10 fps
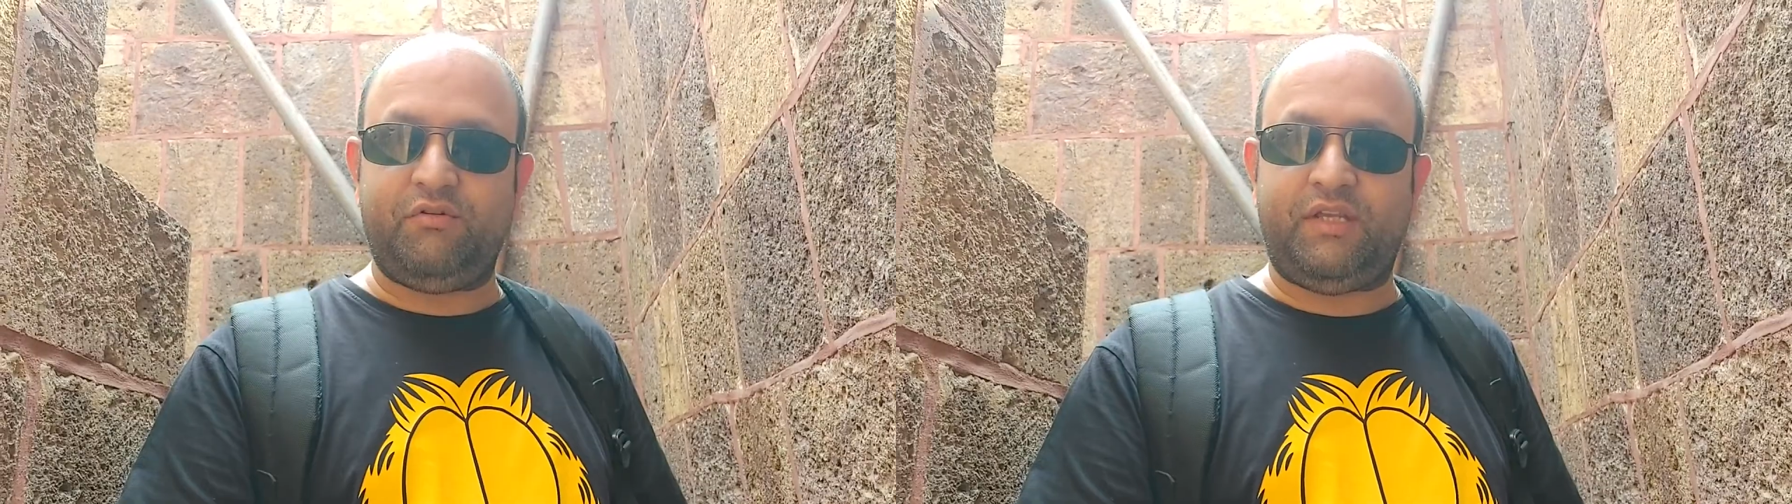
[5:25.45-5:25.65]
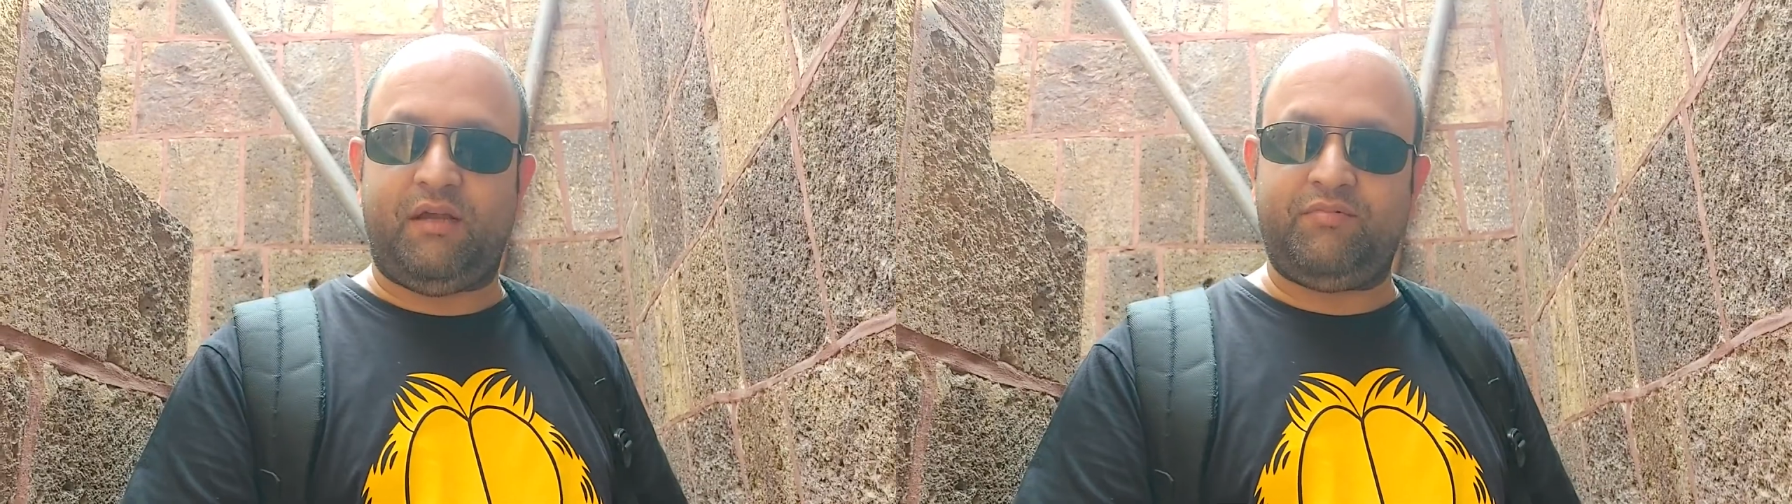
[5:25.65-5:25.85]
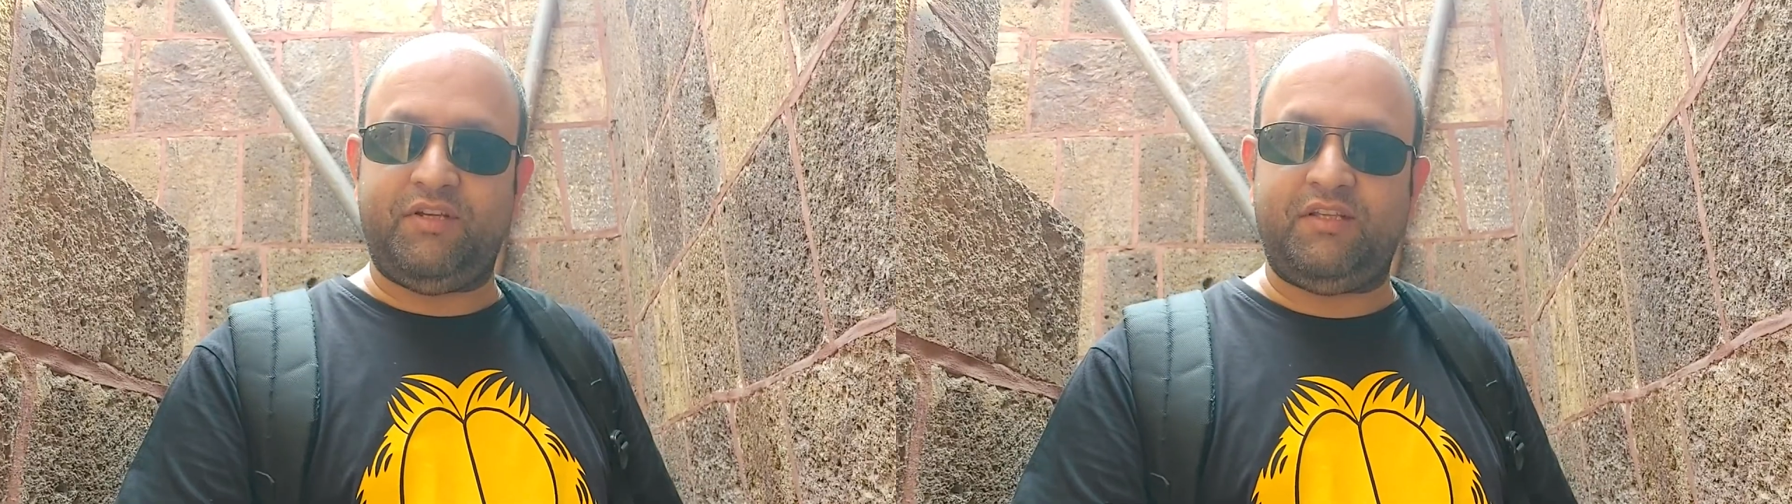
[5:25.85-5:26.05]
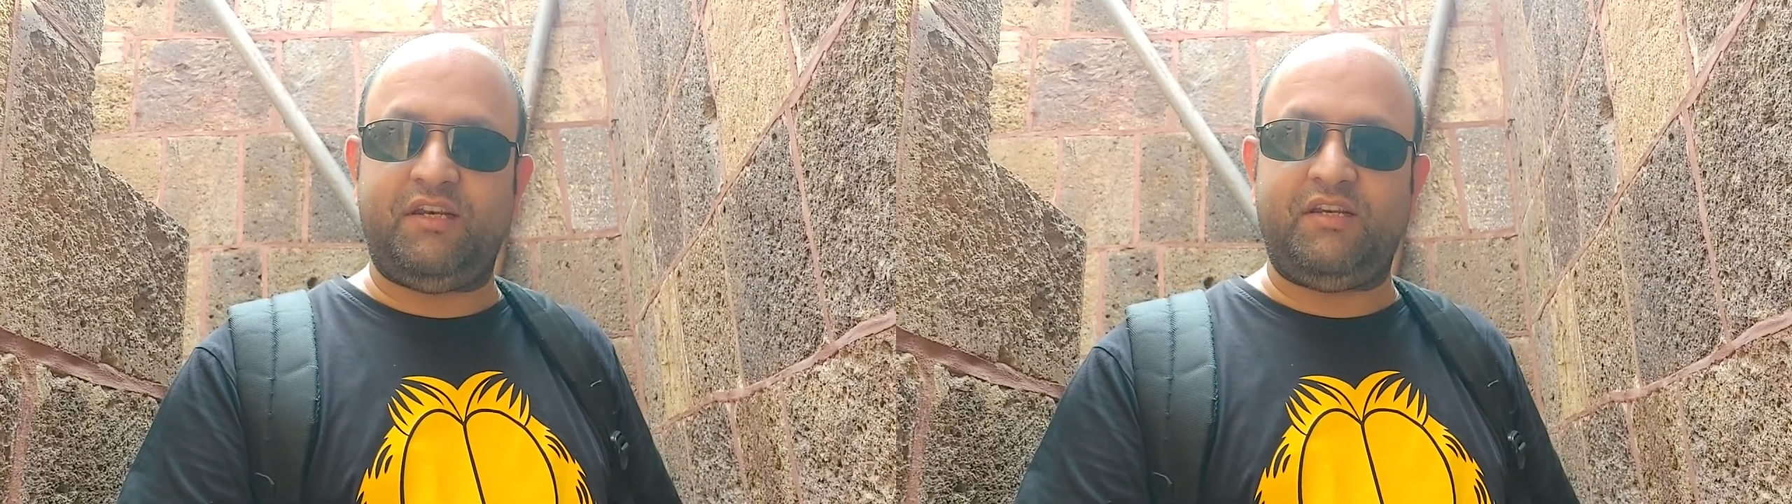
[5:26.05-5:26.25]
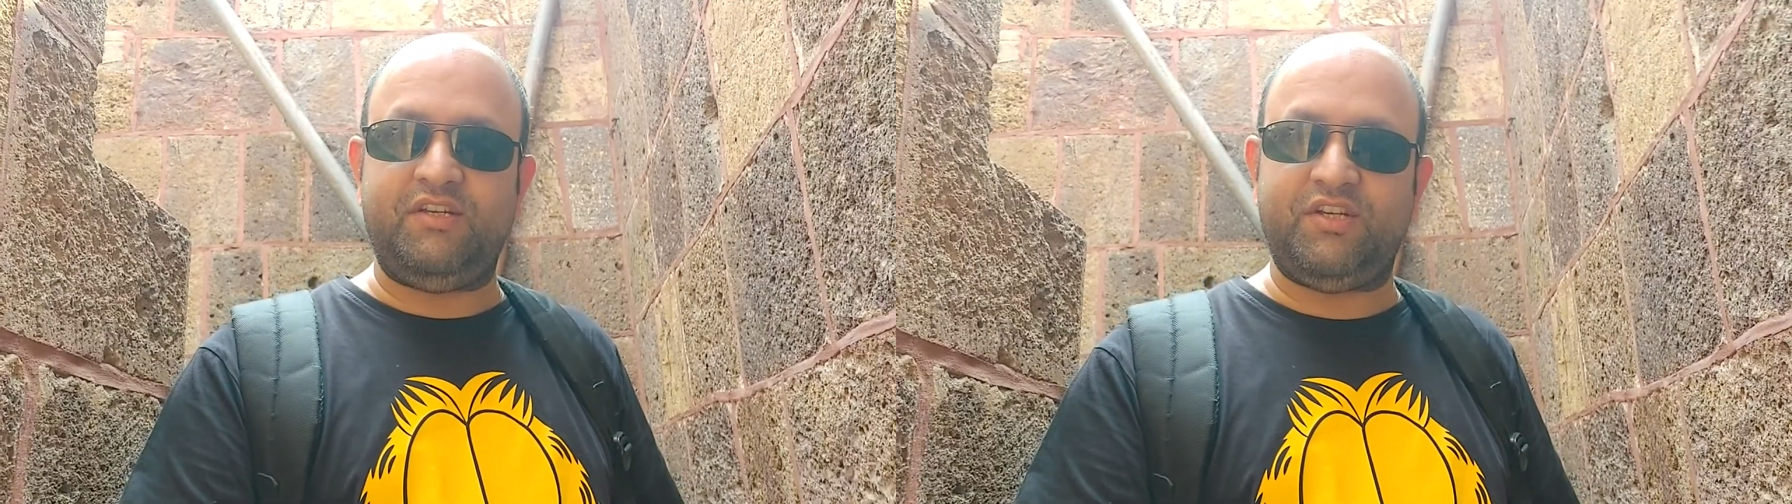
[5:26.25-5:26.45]
capture the
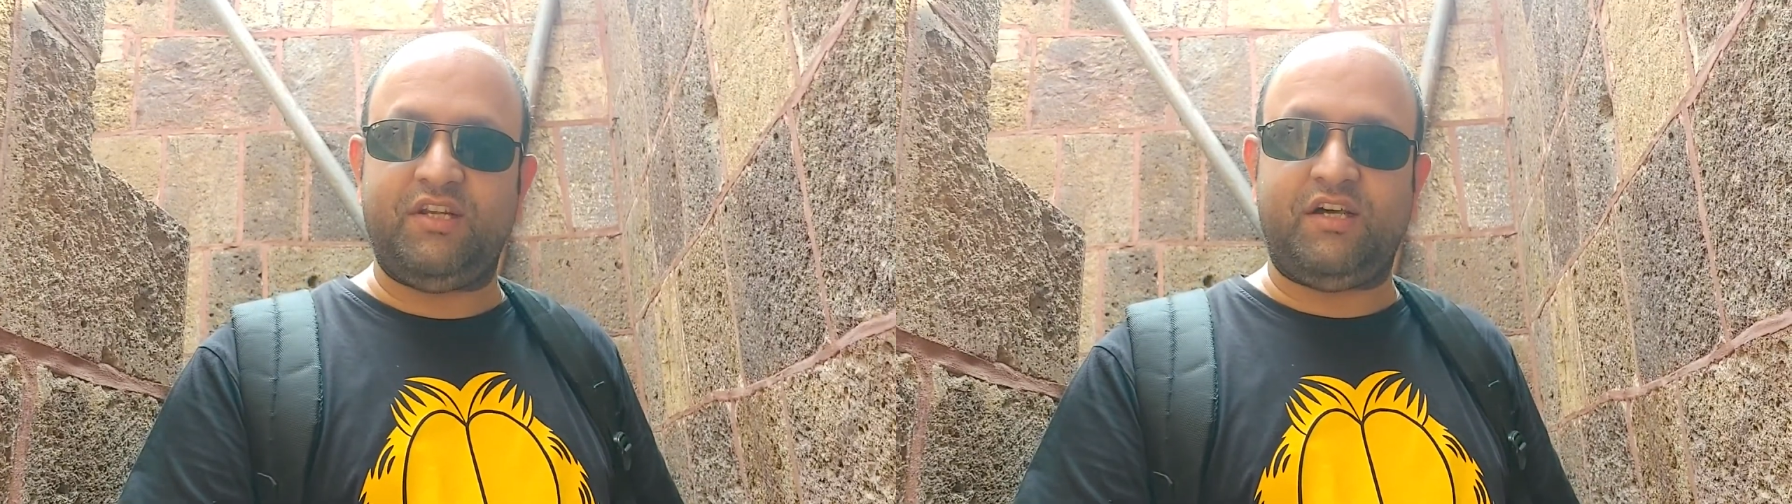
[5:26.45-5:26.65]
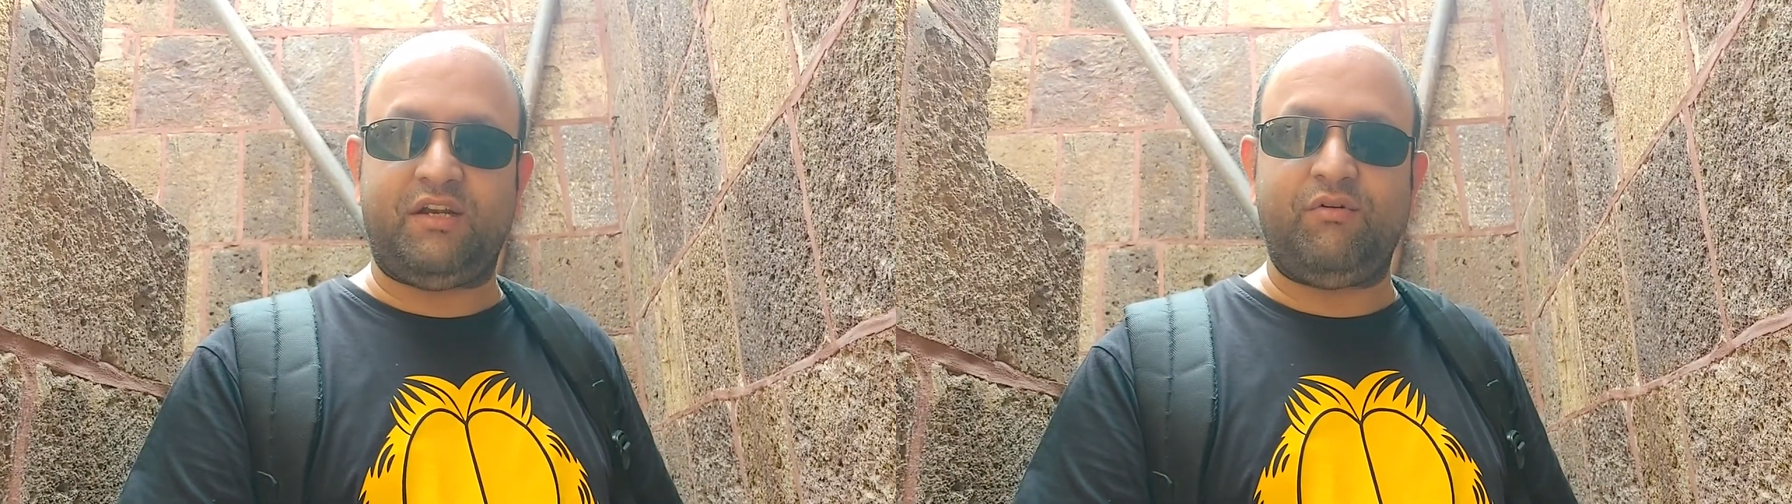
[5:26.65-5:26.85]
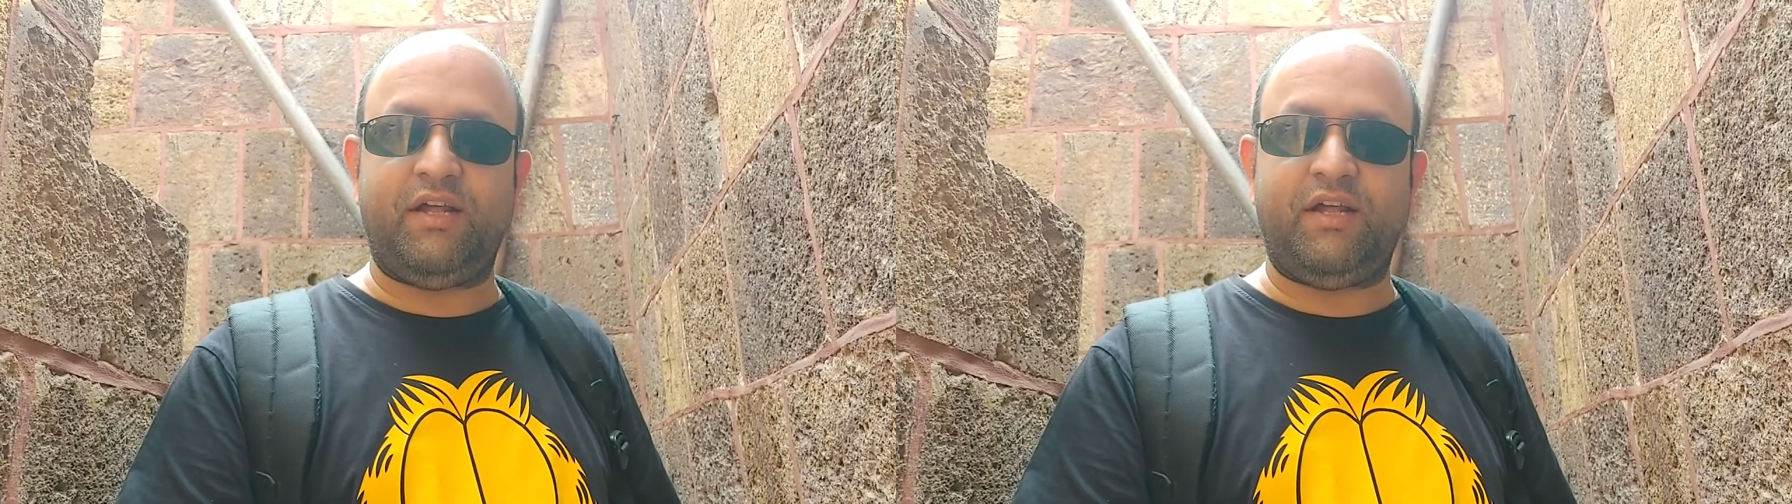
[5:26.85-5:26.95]
region around